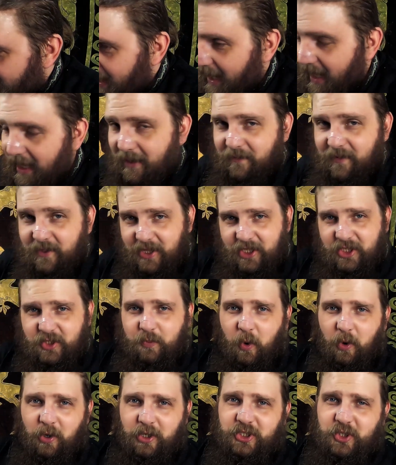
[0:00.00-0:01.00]
And if at this
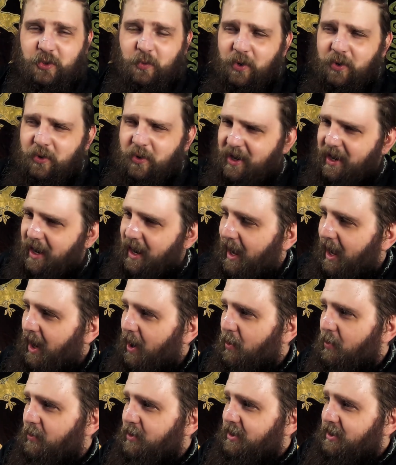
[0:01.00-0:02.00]
point you're wondering,
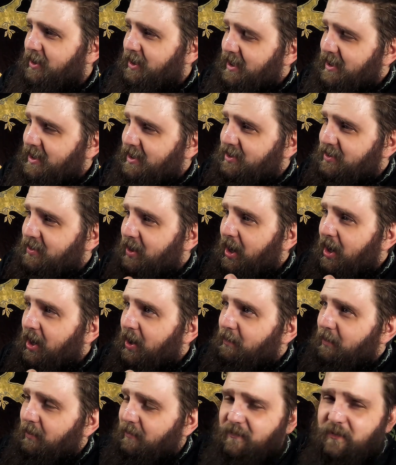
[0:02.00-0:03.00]
how did these
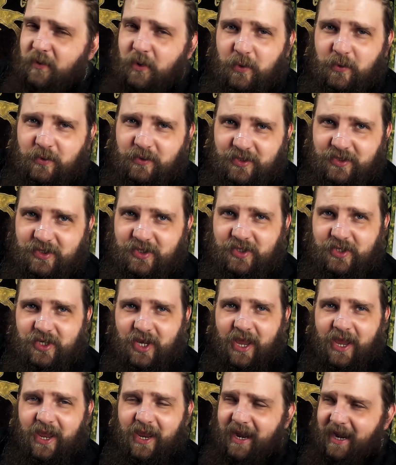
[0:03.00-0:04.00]
buffoons
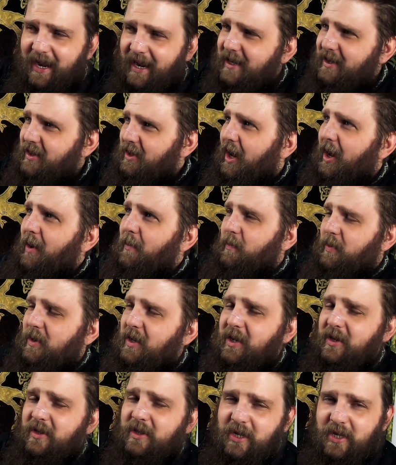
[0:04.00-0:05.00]
end up
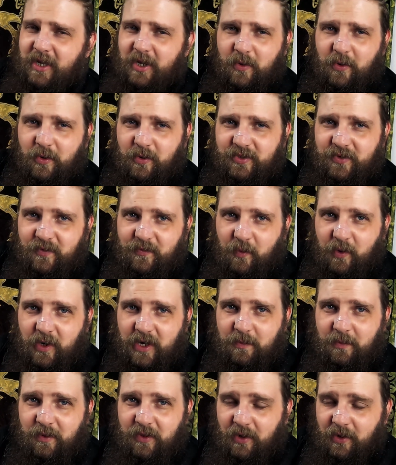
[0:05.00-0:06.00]
being the heroes of
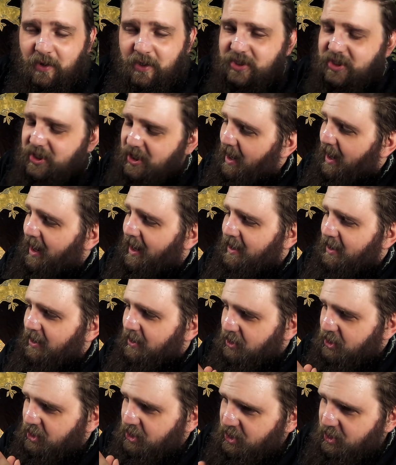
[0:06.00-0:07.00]
Greek mythology, I
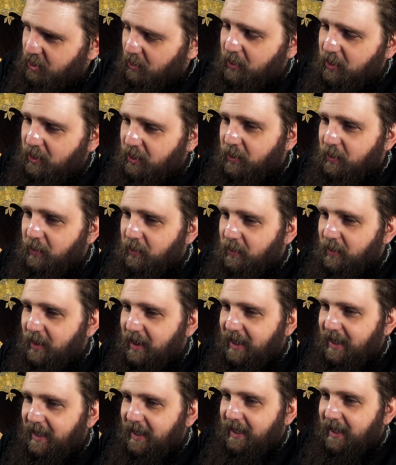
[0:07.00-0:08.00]
assure you,
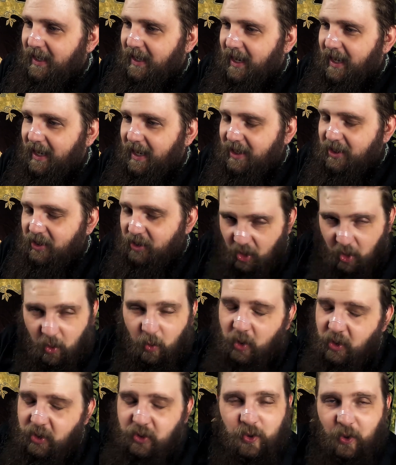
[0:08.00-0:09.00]
no
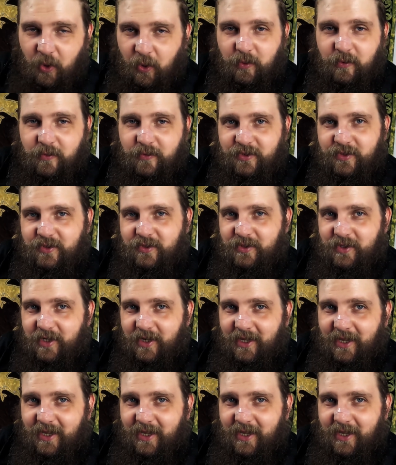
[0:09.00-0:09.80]
one knows.